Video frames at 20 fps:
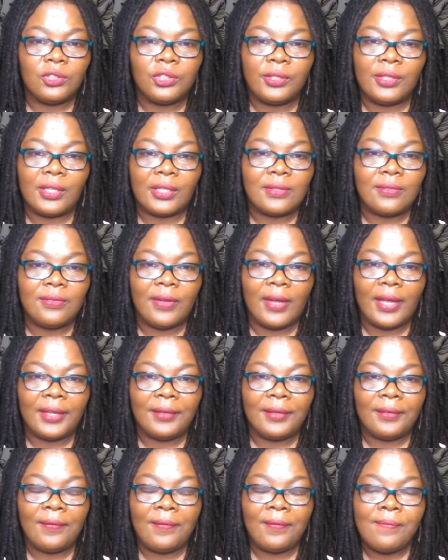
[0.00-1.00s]
that's
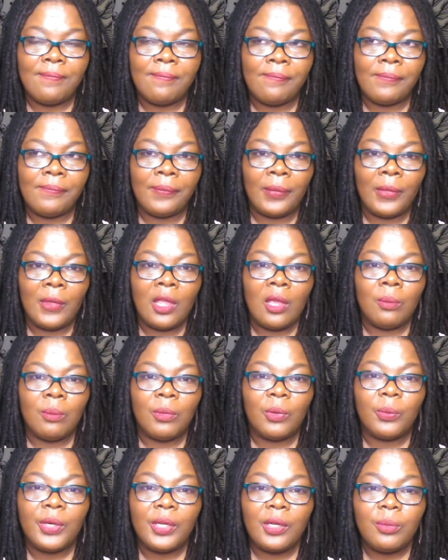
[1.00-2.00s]
fine. But
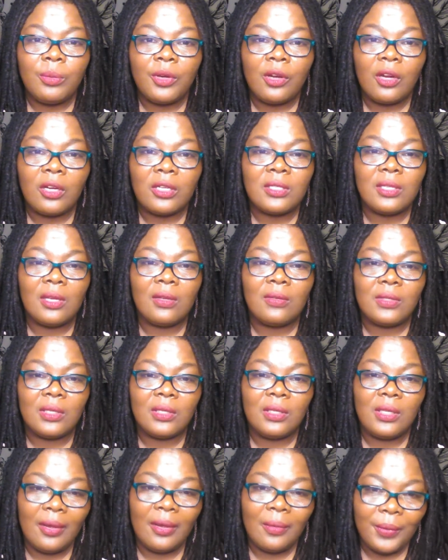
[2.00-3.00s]
we're going to bring ourselves, and
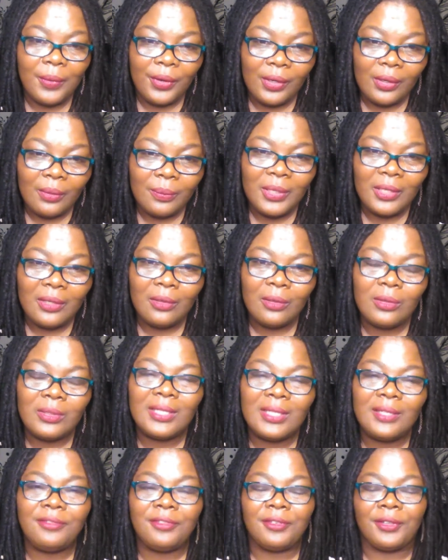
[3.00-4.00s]
yeah, we're going to be a little
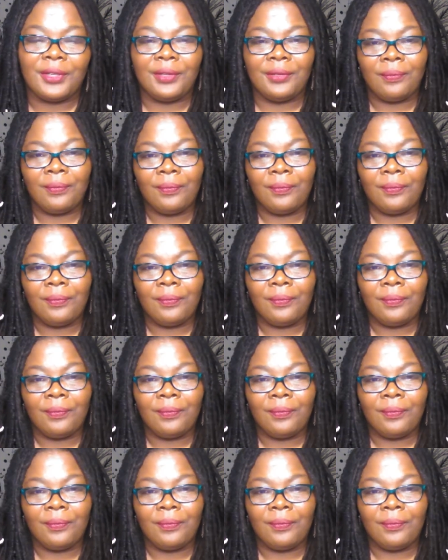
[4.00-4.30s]
different.